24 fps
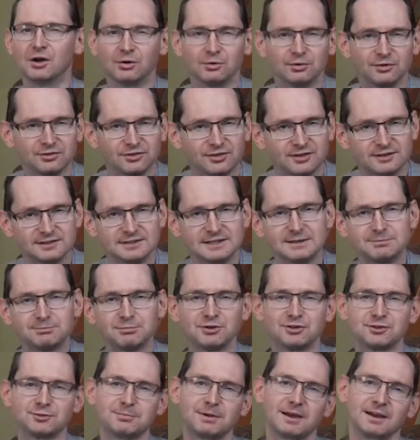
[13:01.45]
was the deep
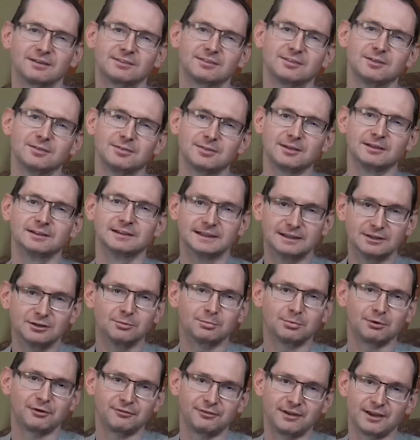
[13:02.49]
respect that the legal
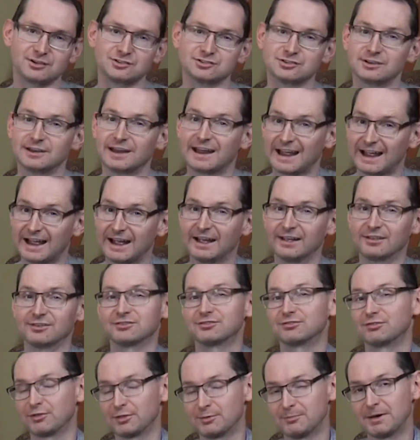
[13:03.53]
profession has
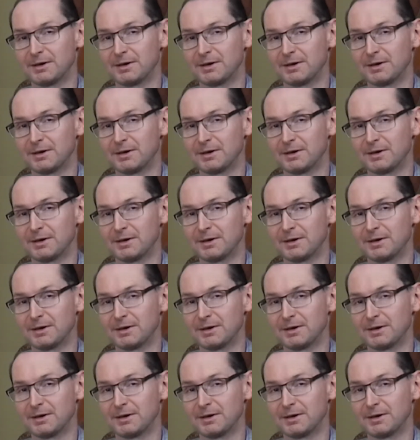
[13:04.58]
for the